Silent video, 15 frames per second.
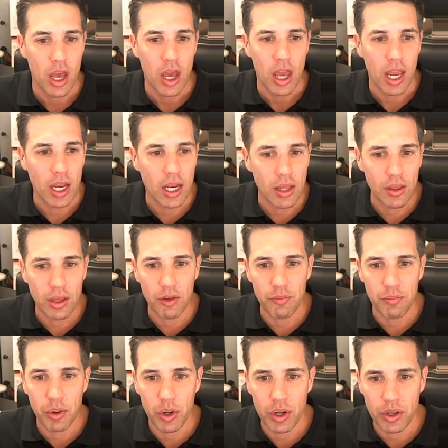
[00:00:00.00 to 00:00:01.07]
Anything you've
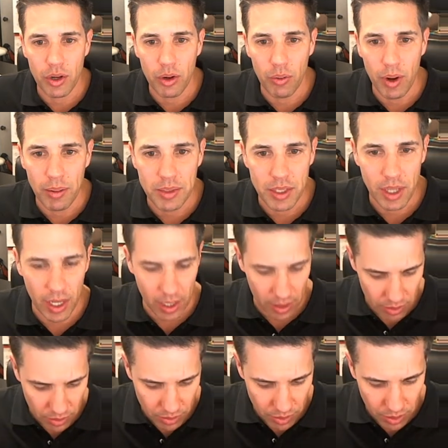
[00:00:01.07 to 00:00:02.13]
put on your website
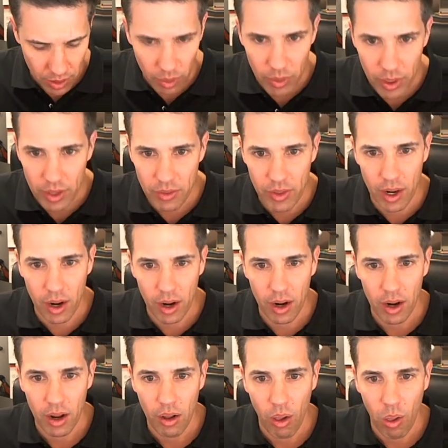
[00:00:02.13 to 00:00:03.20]
should go in there.
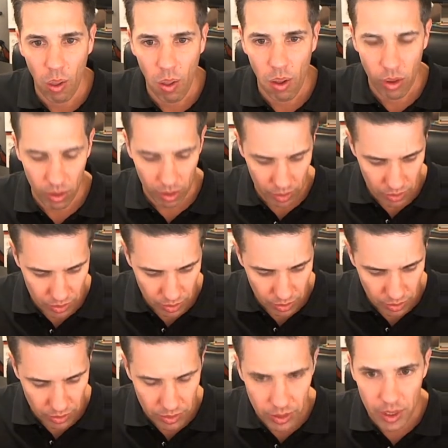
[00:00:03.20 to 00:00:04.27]
Control
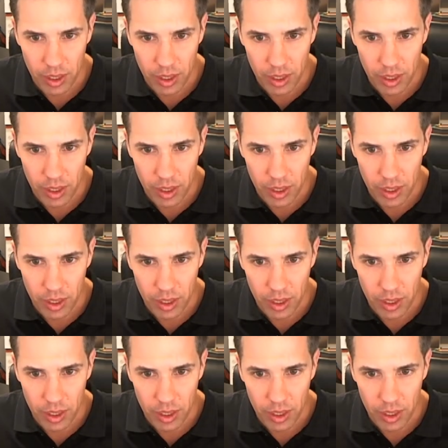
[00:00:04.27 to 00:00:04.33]
Z.